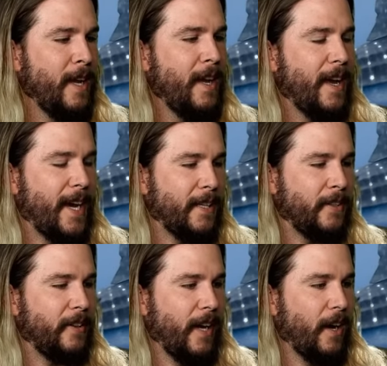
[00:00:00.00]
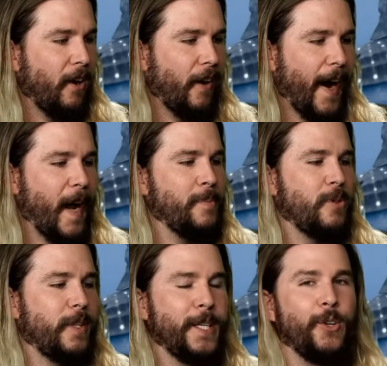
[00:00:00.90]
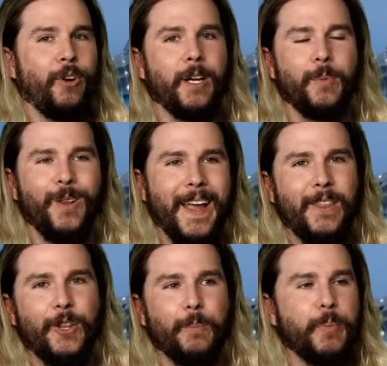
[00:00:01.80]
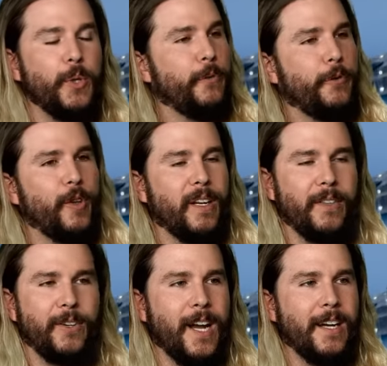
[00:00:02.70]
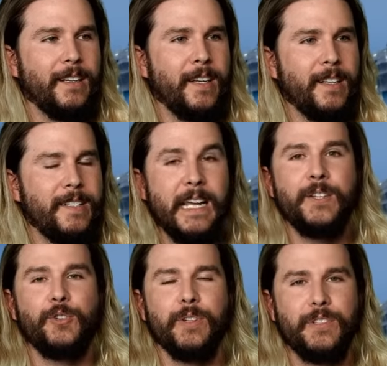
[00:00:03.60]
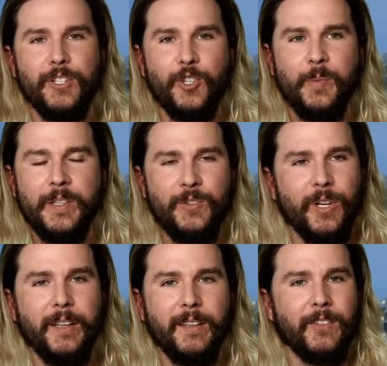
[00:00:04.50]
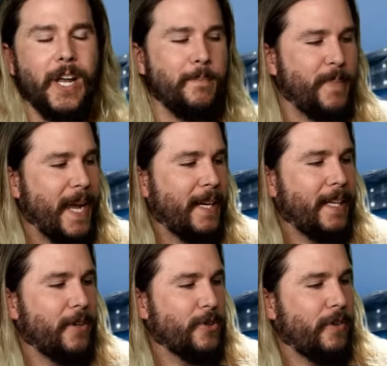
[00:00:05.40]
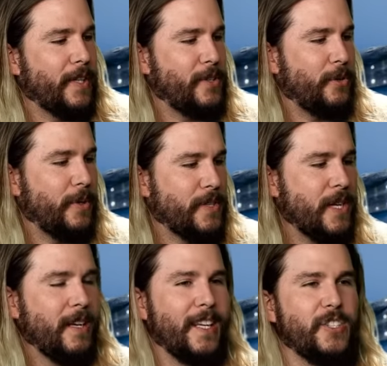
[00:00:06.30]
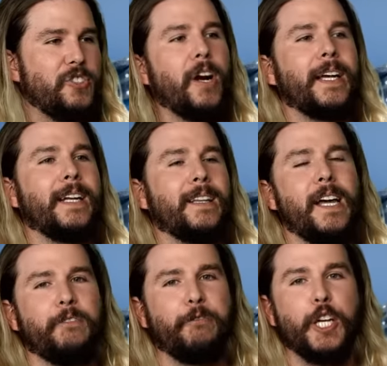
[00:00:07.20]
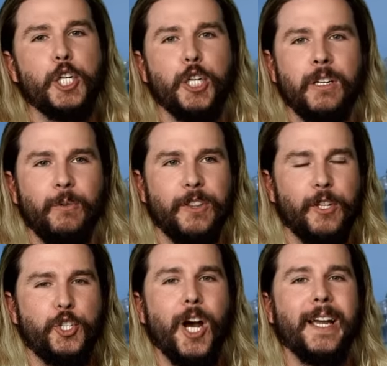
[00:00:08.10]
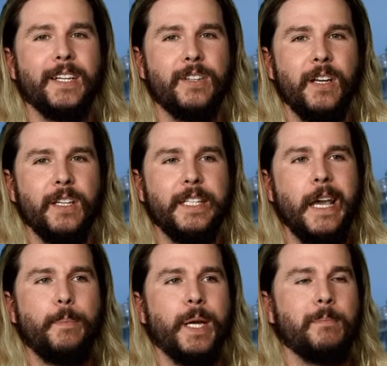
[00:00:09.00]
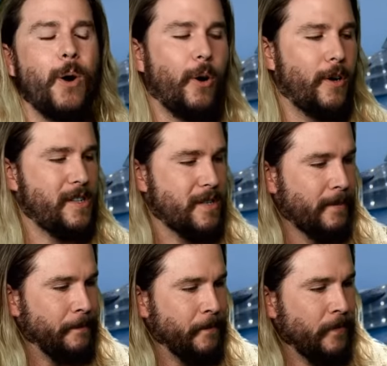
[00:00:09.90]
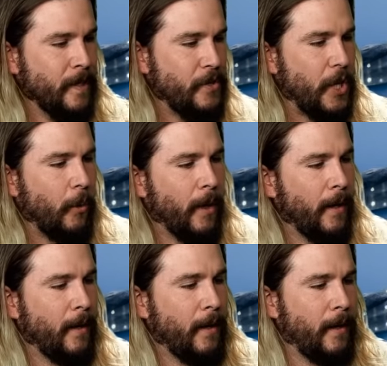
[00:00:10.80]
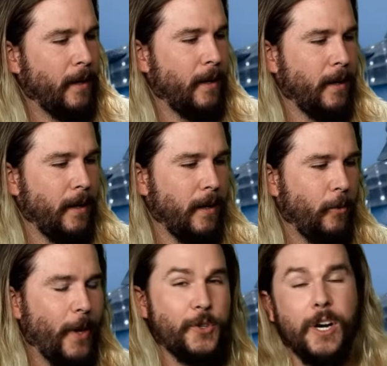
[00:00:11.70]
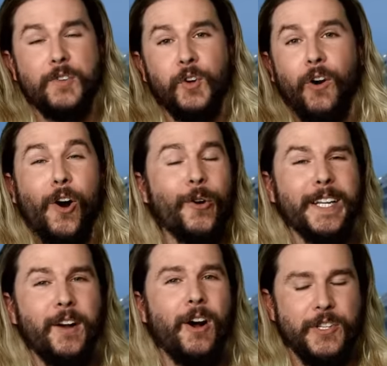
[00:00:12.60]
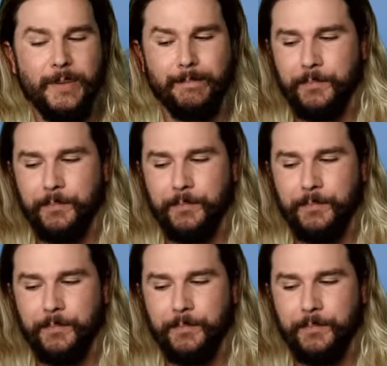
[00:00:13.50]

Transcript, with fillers: And they are absolutely incredible and they're beautiful and they're not dangerous to humans or anything. They're not man eaters. All they do is they suck in a lot of fish with their giant gaping maws. So, whale sharks are already awesome.